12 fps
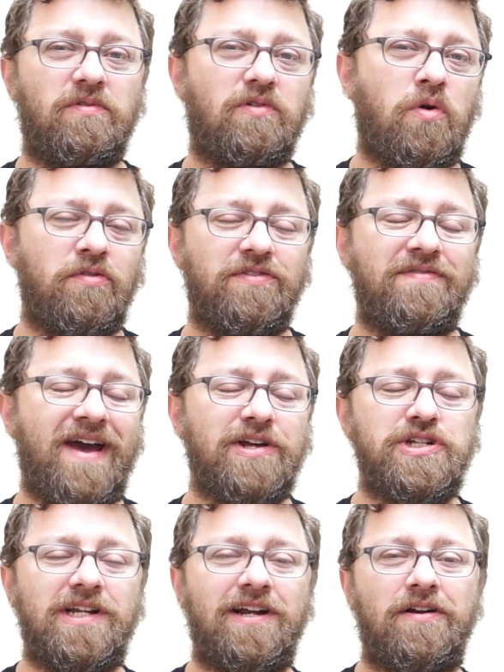course of
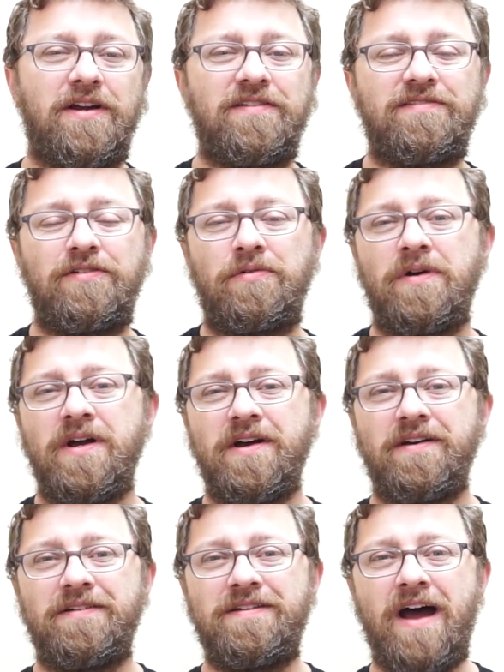action here is to
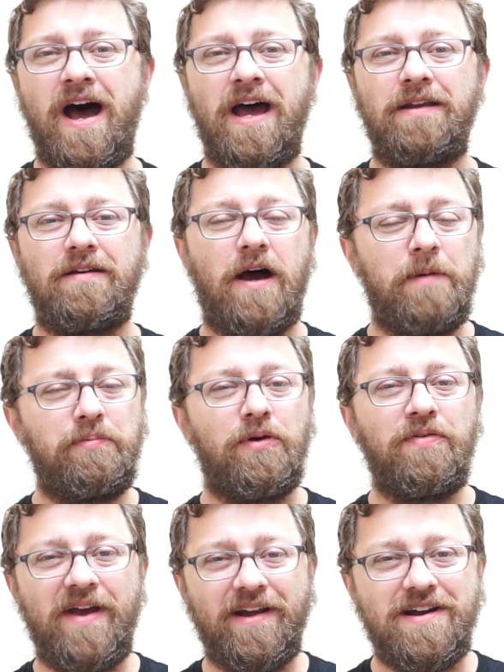not
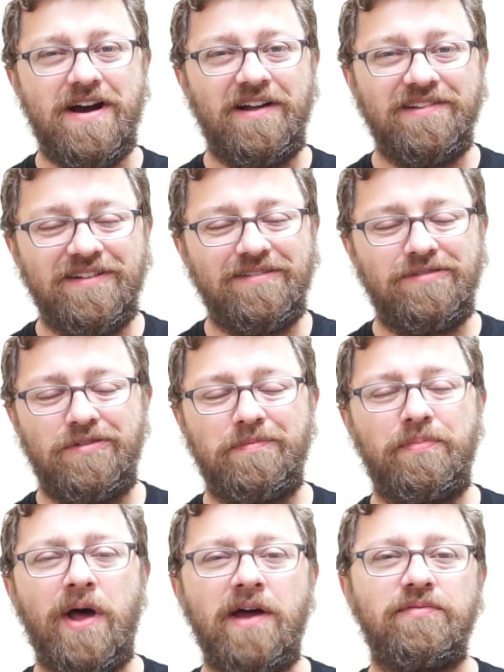upload that content to the
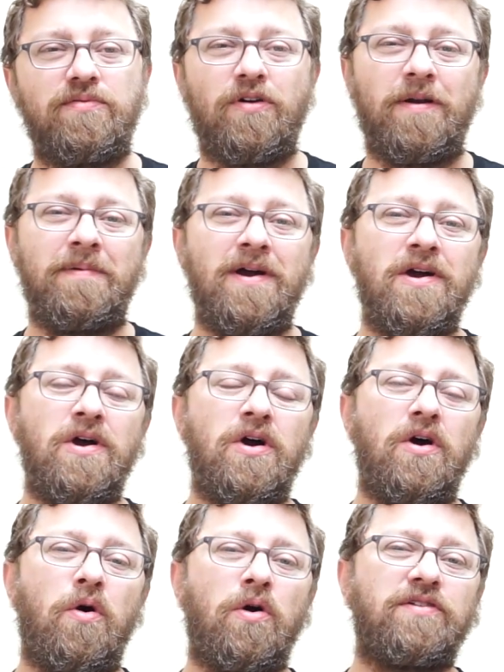platform,
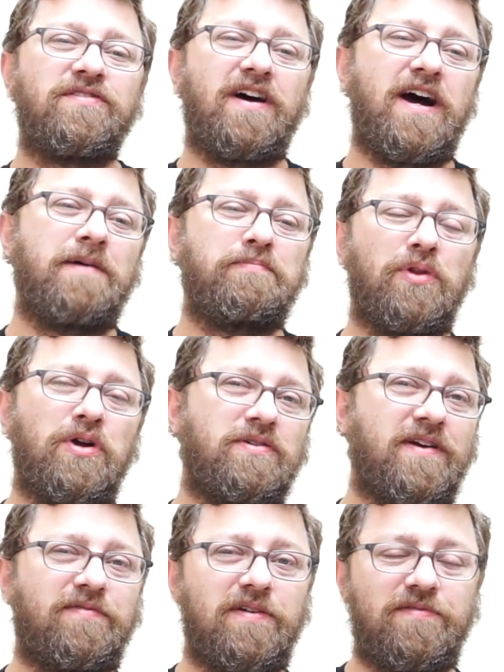or to upload
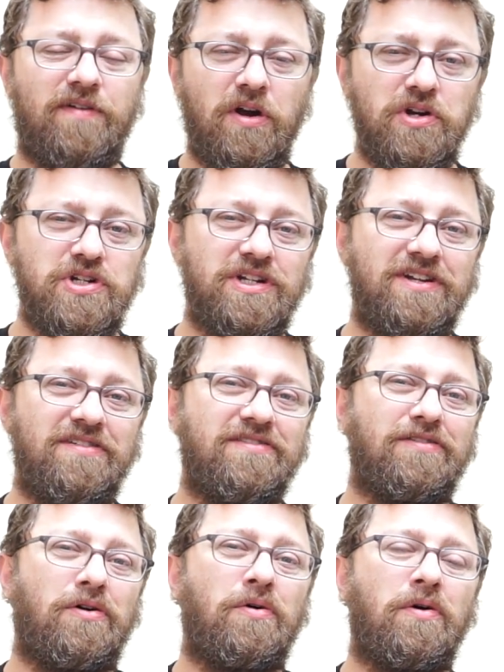different versions,
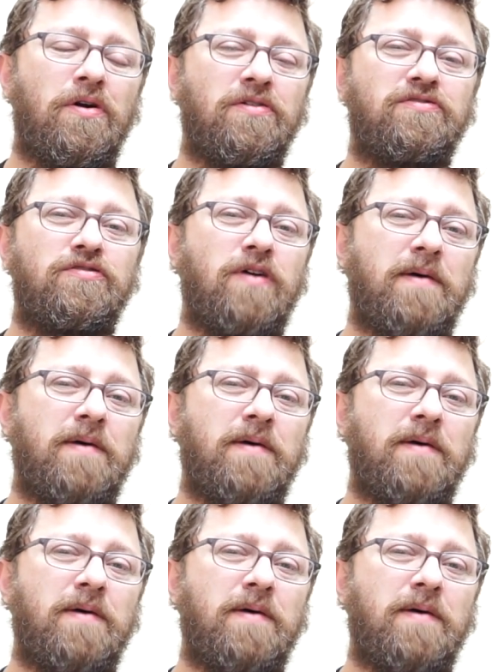or to